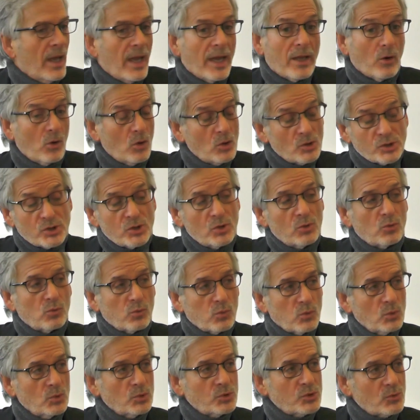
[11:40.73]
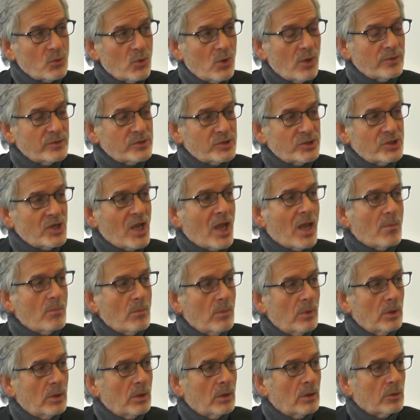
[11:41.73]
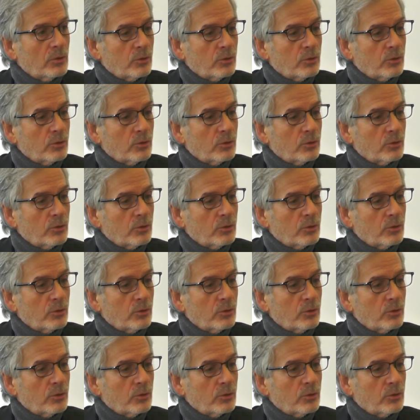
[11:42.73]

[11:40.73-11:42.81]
And also, the rules are all the same